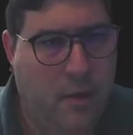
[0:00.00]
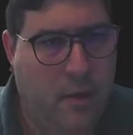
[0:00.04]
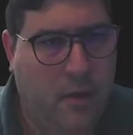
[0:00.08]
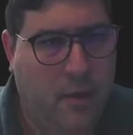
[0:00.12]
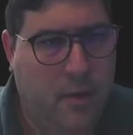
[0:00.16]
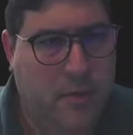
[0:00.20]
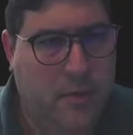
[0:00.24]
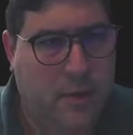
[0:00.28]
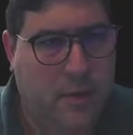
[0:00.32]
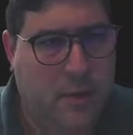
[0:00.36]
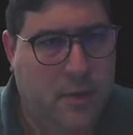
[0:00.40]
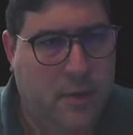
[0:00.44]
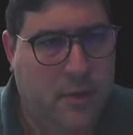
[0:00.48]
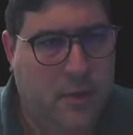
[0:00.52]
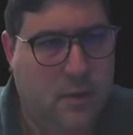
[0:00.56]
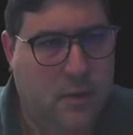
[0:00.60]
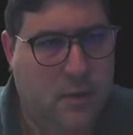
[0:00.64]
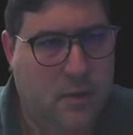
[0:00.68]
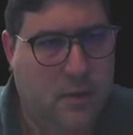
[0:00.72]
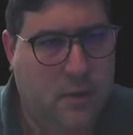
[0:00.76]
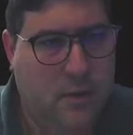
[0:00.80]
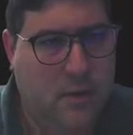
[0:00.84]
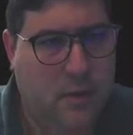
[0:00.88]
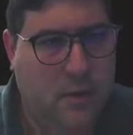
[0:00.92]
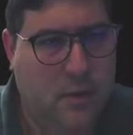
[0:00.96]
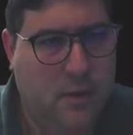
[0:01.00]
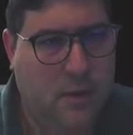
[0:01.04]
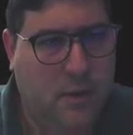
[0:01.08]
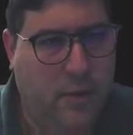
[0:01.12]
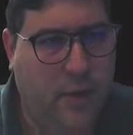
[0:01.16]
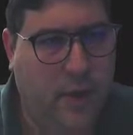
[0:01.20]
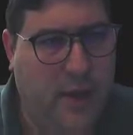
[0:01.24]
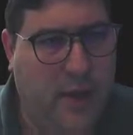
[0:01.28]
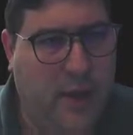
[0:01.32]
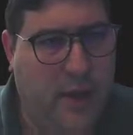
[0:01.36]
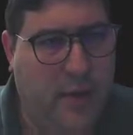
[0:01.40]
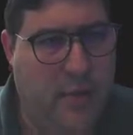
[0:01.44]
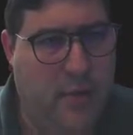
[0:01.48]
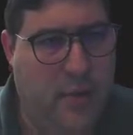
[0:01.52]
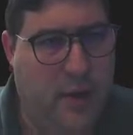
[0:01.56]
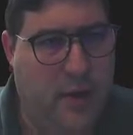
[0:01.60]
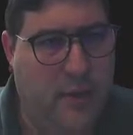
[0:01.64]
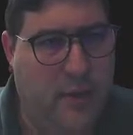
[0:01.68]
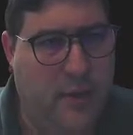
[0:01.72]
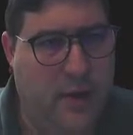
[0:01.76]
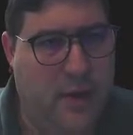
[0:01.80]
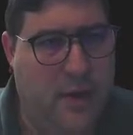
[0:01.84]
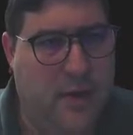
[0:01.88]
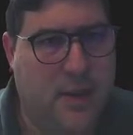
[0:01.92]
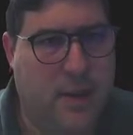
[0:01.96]
Oops. So we can get rid of
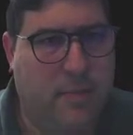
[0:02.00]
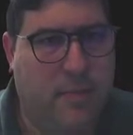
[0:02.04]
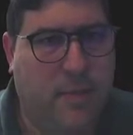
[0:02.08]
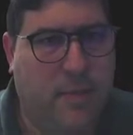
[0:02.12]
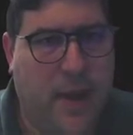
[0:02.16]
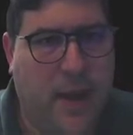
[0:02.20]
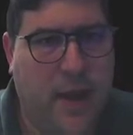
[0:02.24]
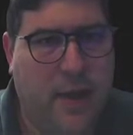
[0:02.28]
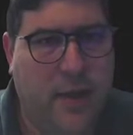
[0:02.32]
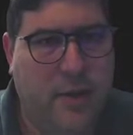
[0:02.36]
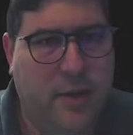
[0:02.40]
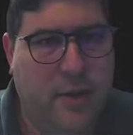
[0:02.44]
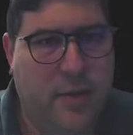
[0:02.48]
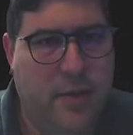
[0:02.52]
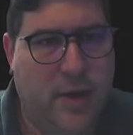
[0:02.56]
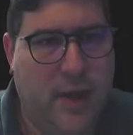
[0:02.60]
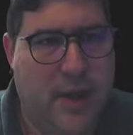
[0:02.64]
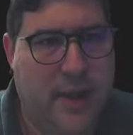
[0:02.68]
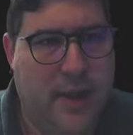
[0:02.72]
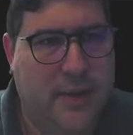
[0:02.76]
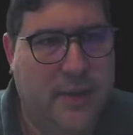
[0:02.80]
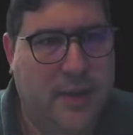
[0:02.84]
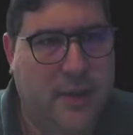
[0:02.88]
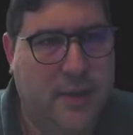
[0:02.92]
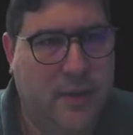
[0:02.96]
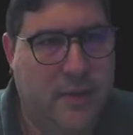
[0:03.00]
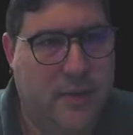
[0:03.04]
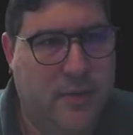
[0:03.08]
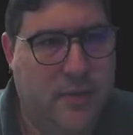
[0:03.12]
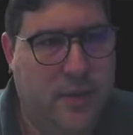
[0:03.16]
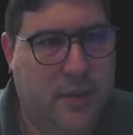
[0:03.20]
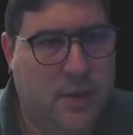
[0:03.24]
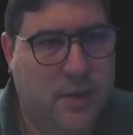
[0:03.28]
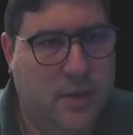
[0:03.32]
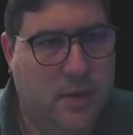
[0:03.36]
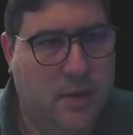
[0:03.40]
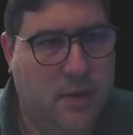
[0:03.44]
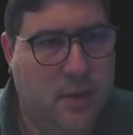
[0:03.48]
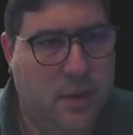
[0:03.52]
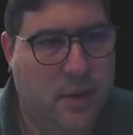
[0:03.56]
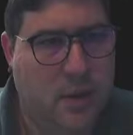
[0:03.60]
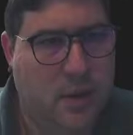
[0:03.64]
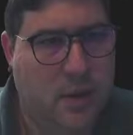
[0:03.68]
these compiler directives,